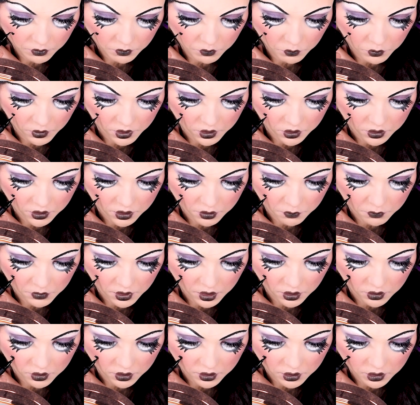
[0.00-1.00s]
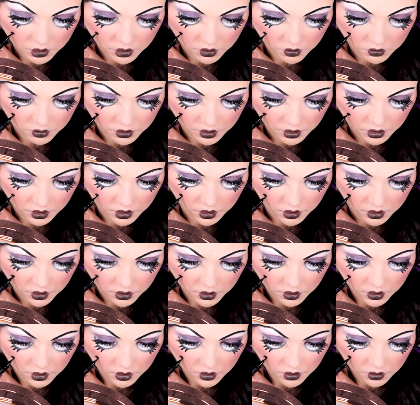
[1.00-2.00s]
which to me just shows like
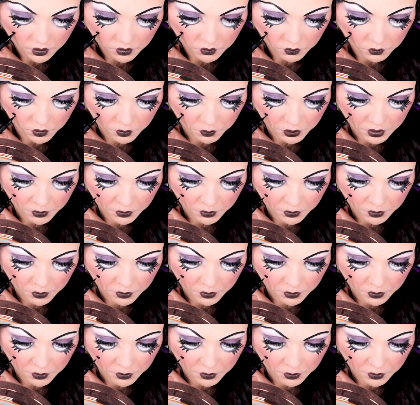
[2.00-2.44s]
when